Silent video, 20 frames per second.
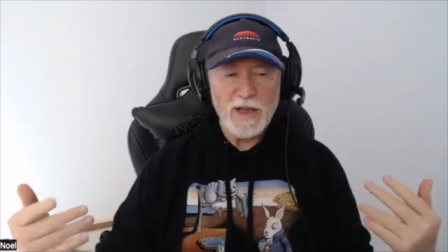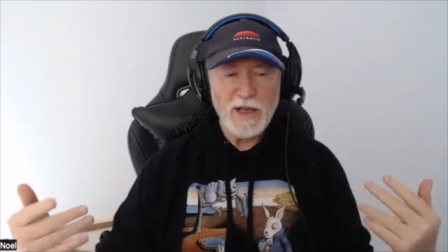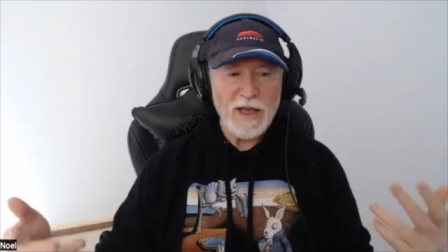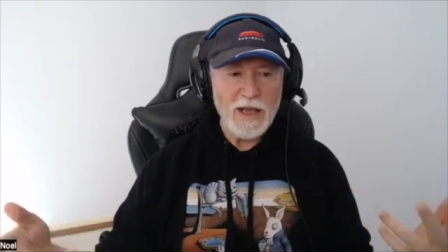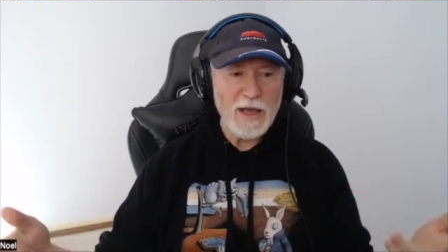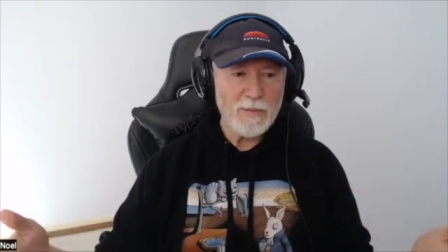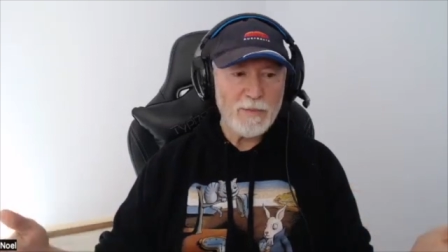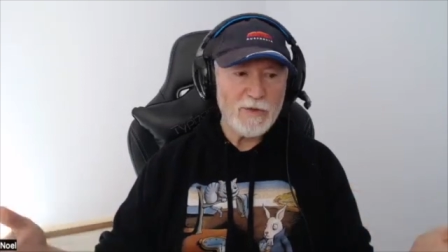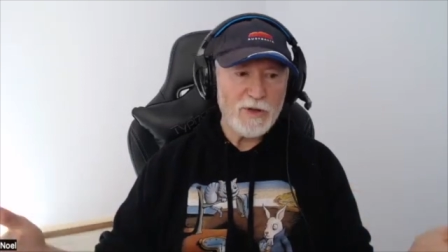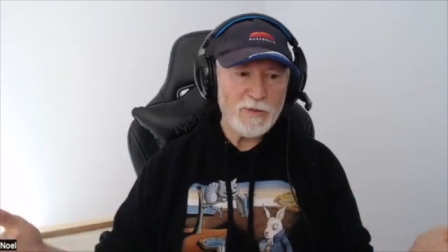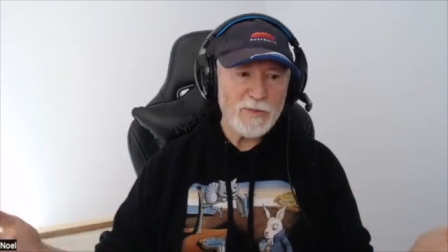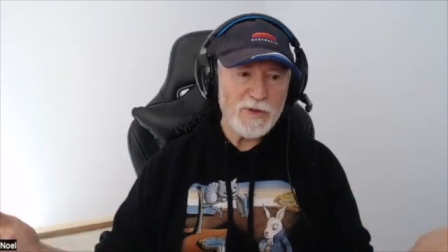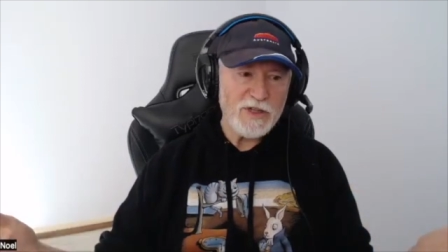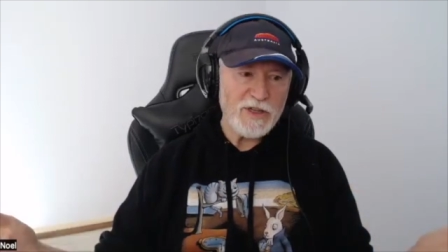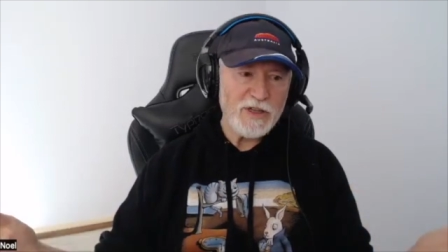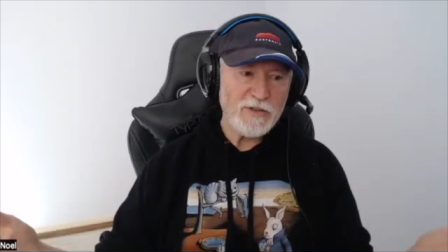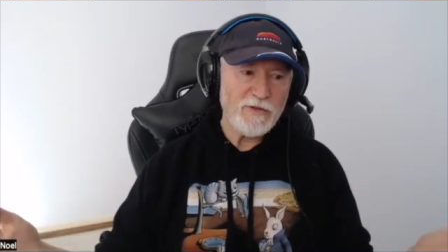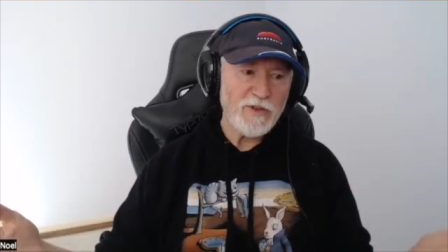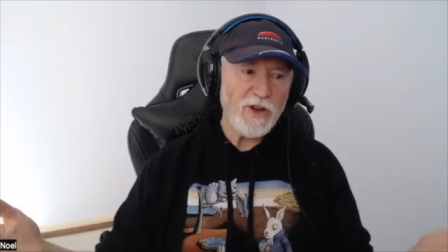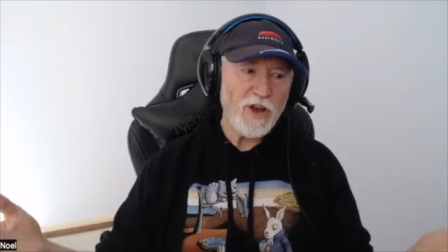um,
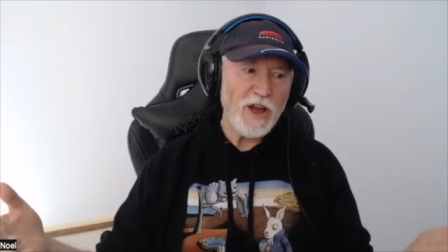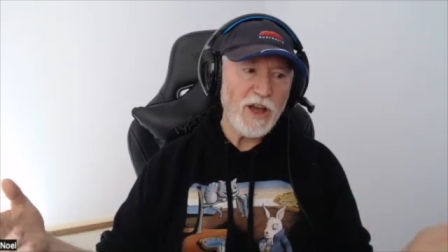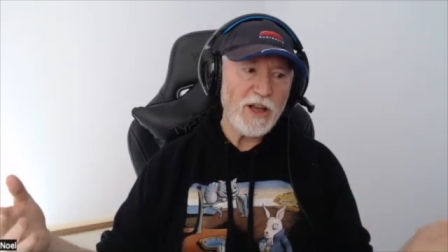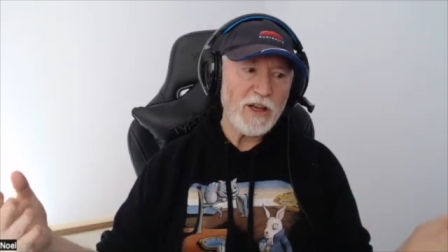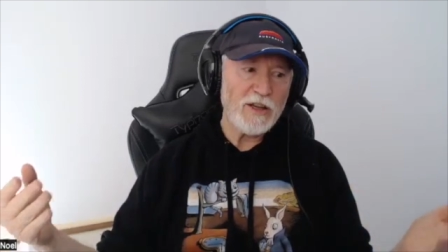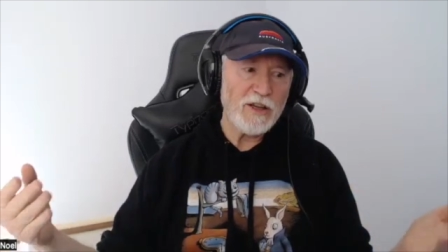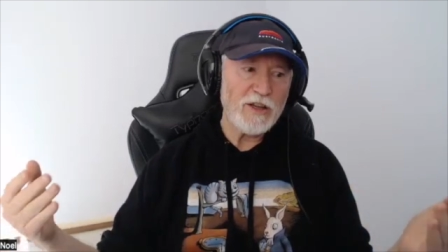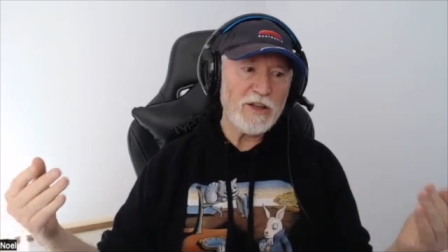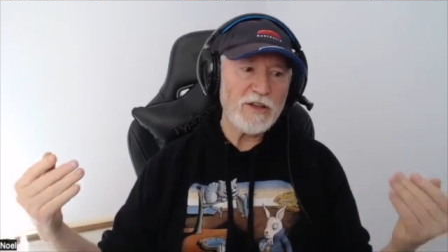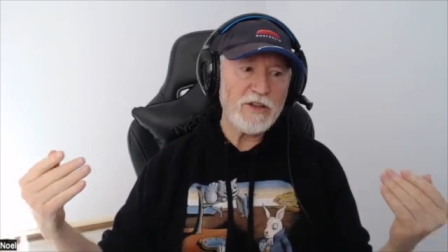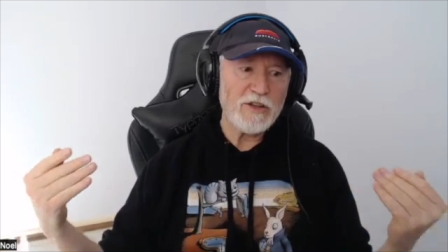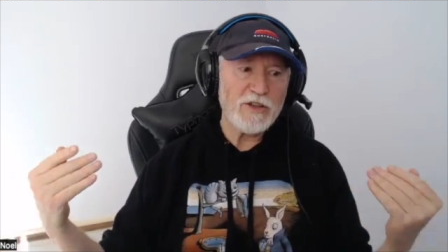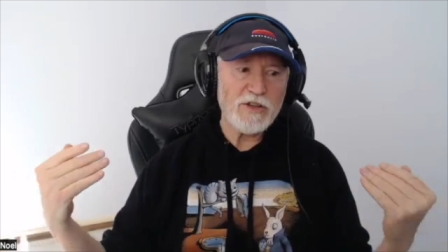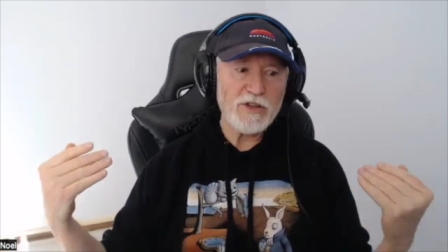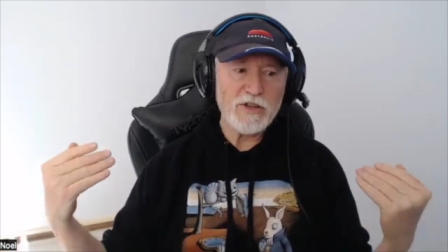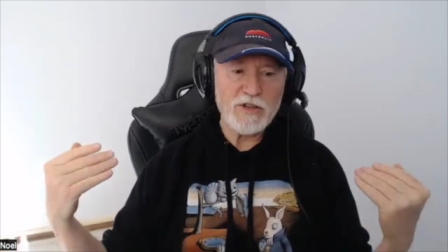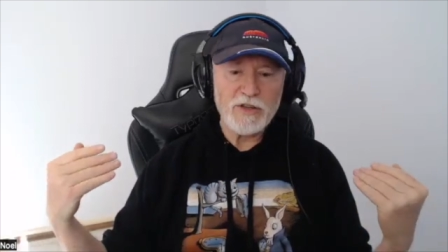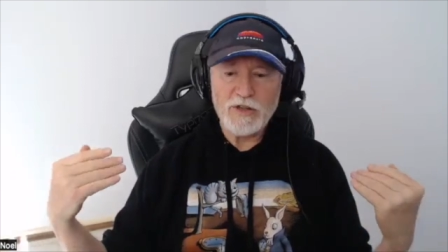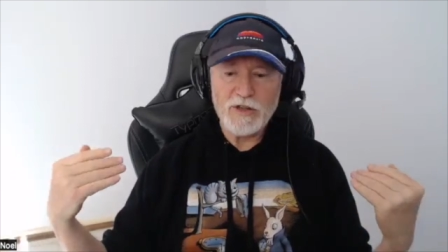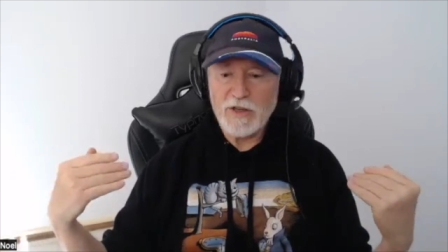domestic
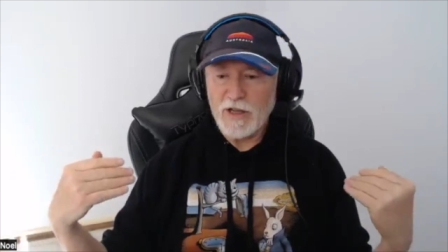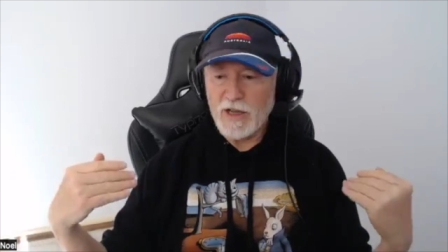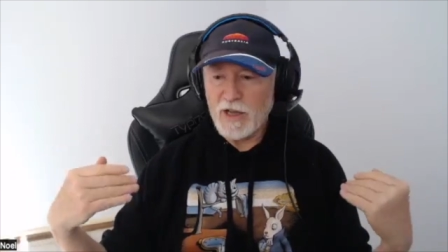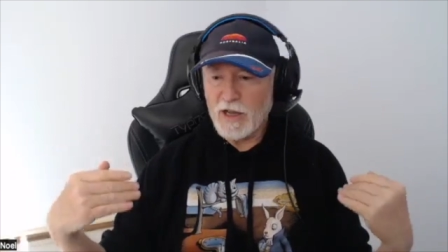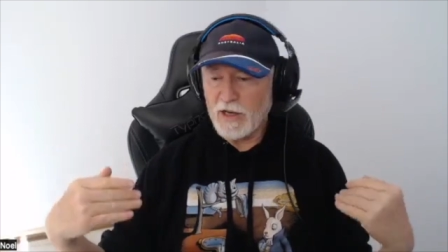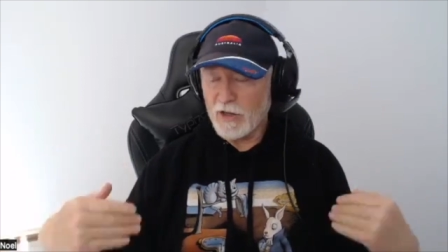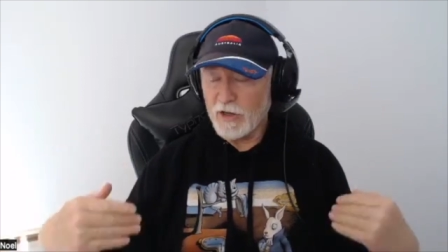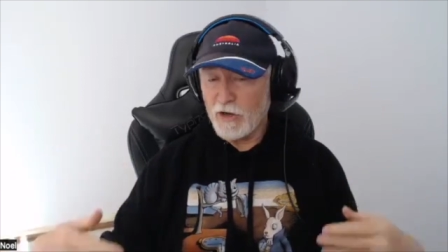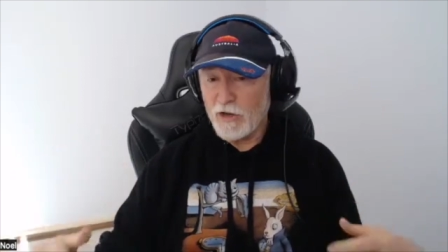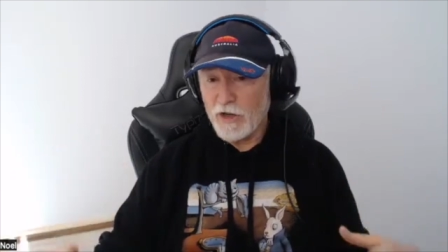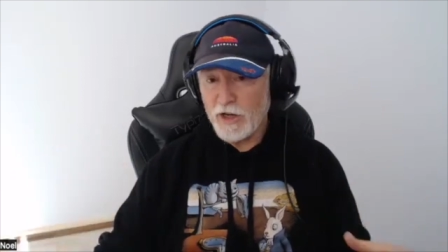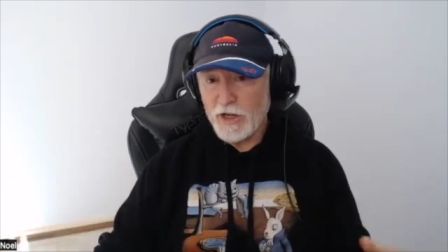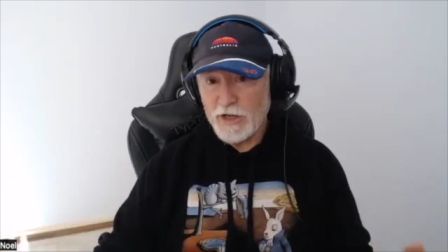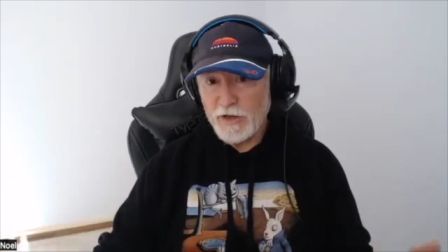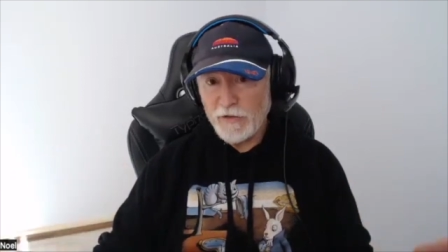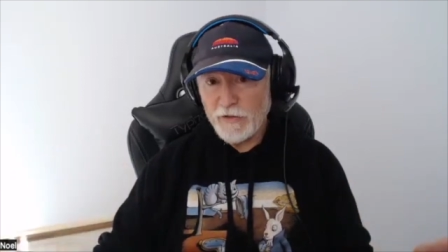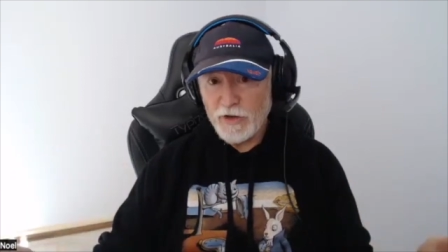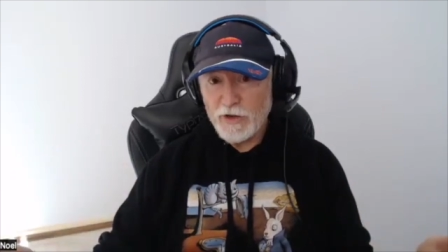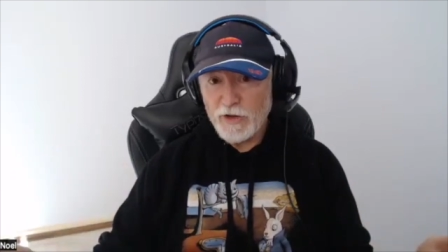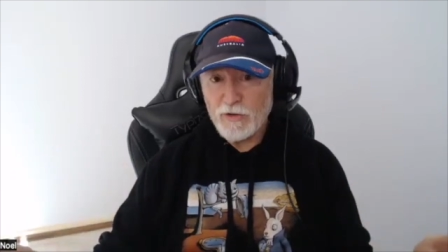violence, uh, learning
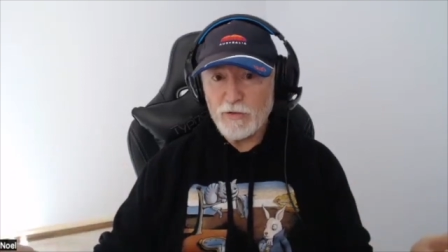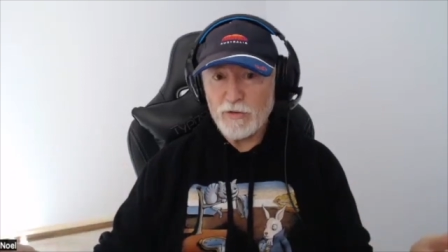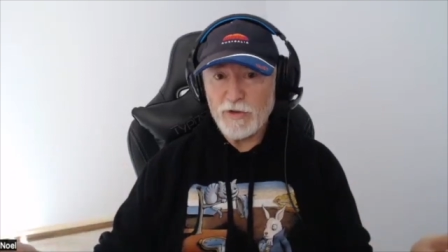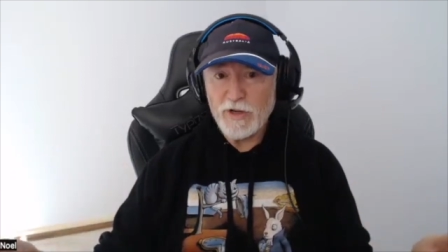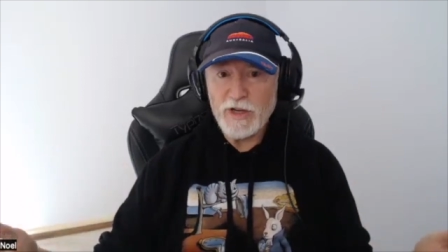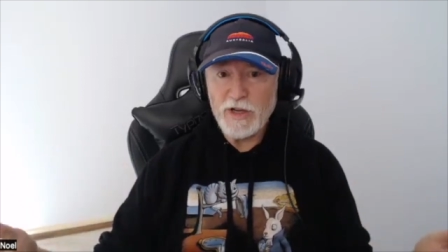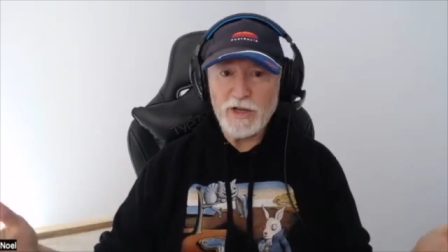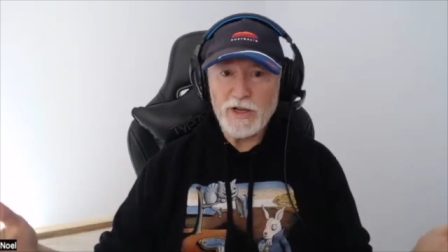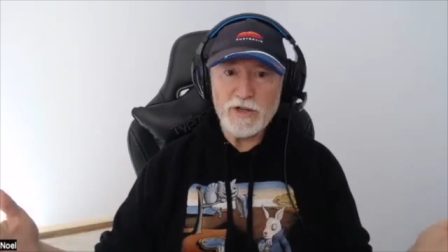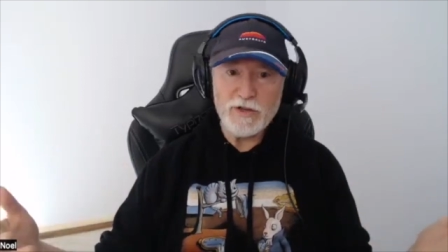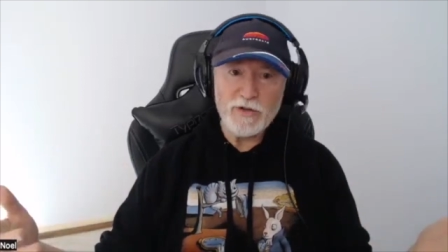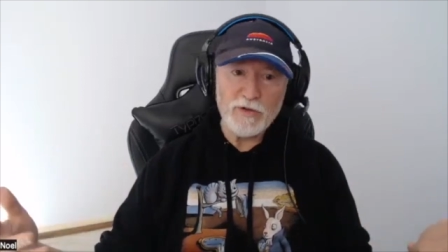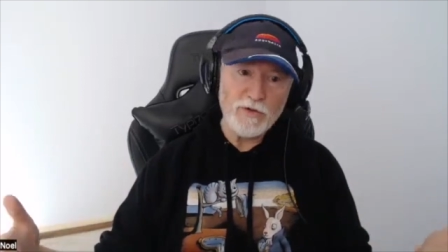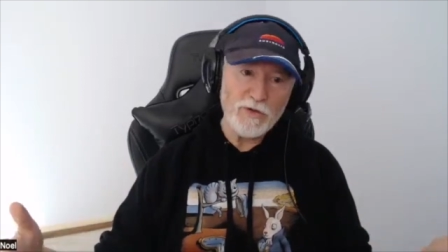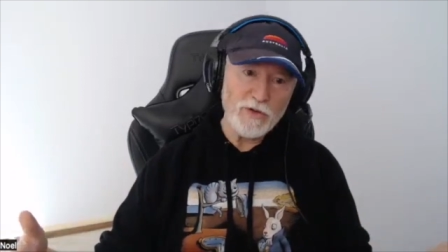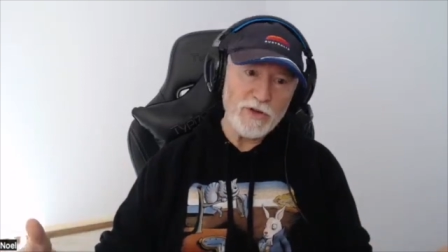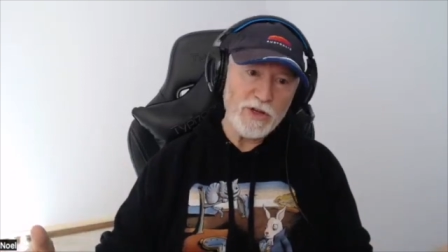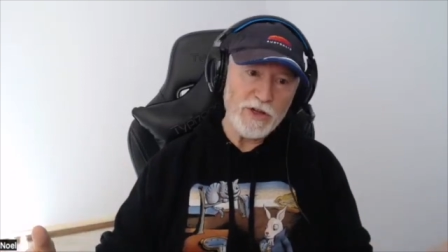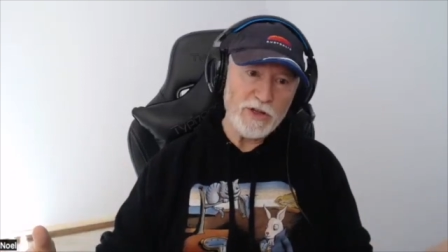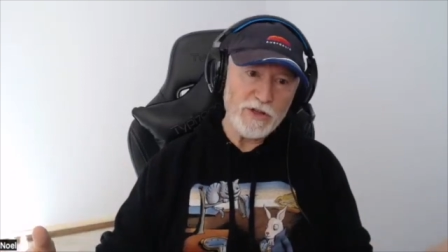difficulties,
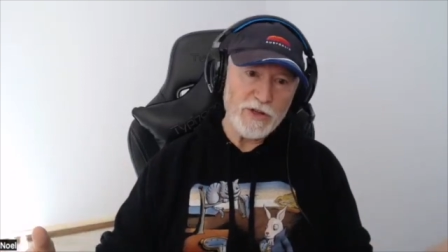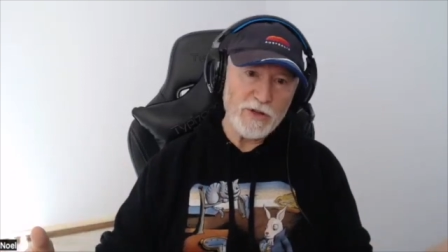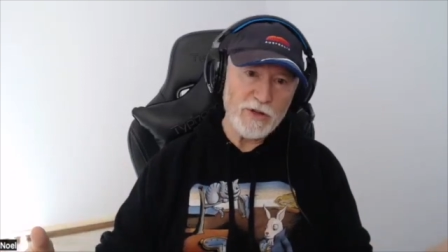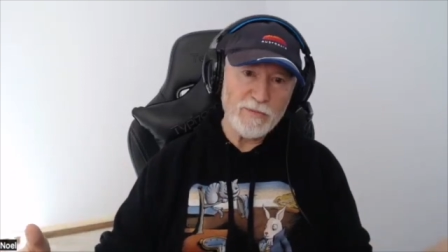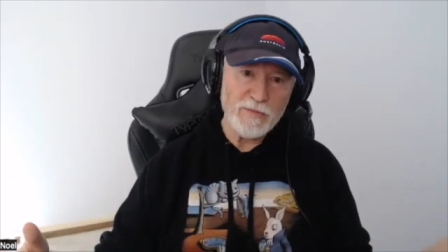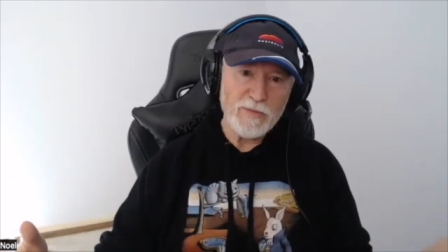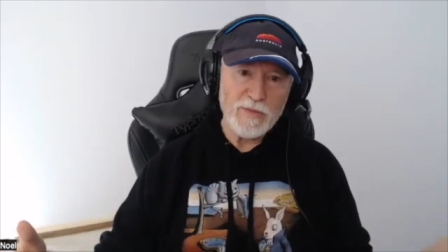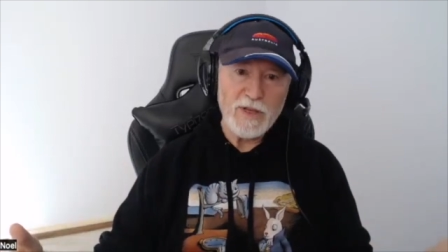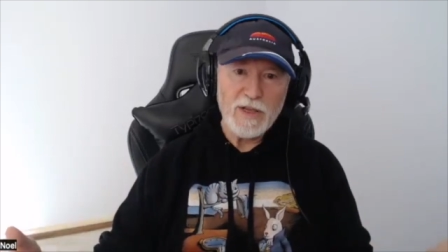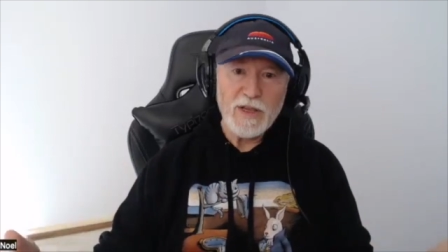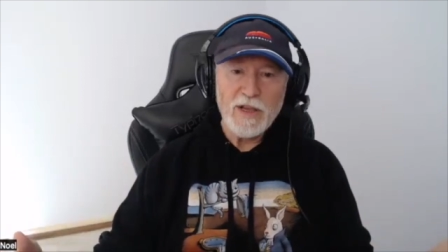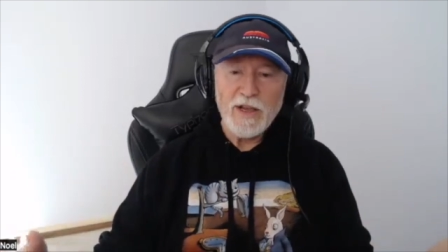autism.